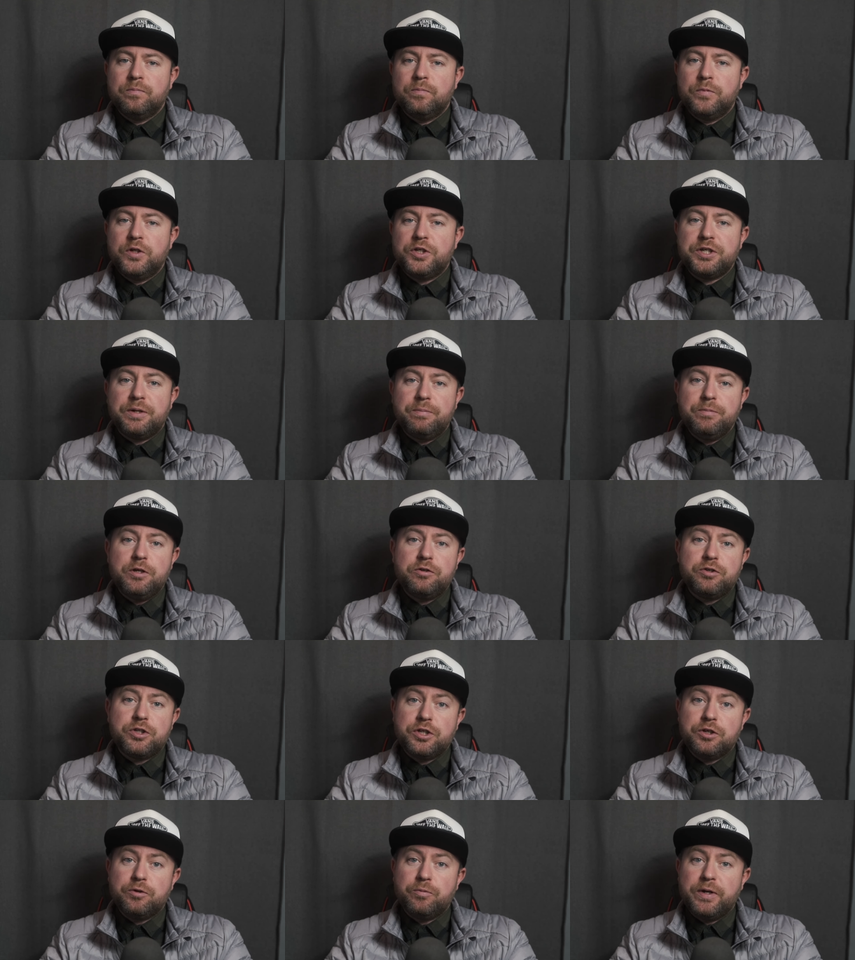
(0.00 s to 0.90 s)
Which I'm
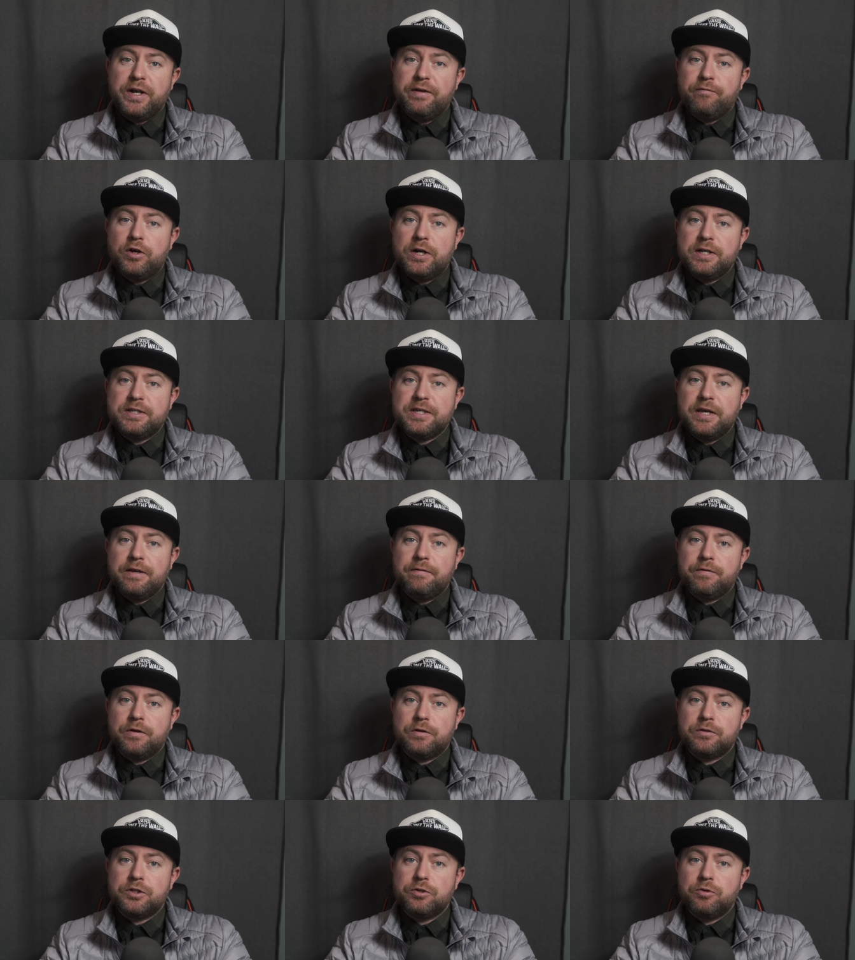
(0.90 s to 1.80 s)
used to whenever I take
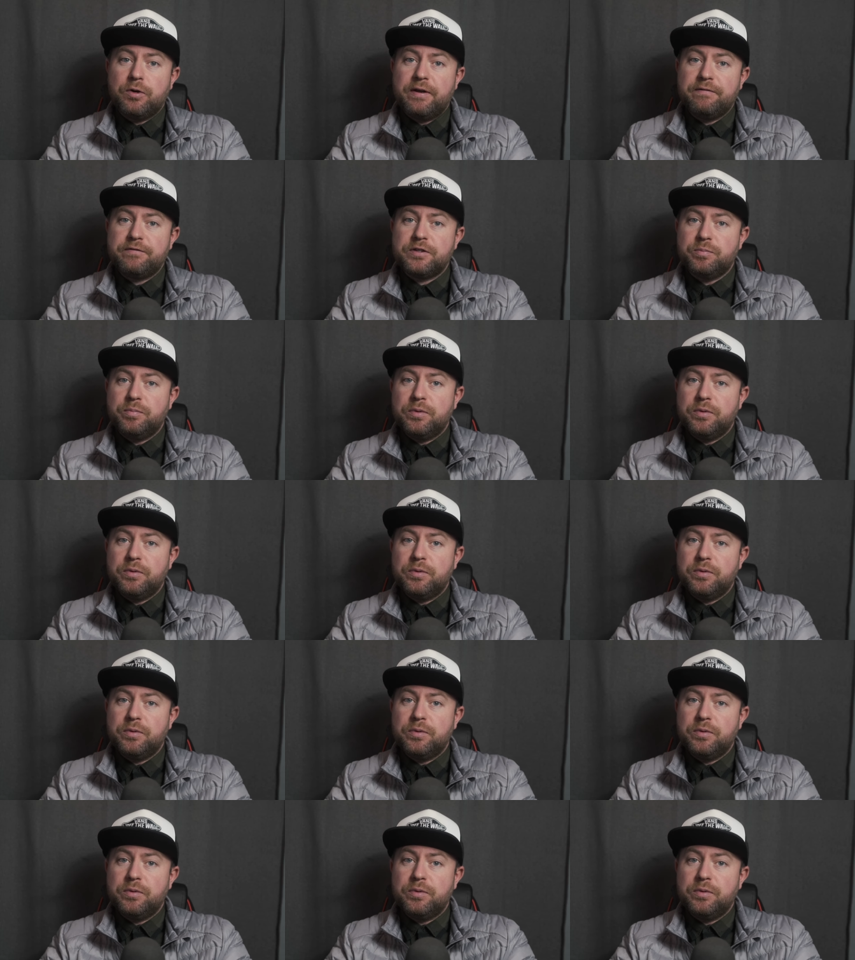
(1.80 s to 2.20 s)
photographs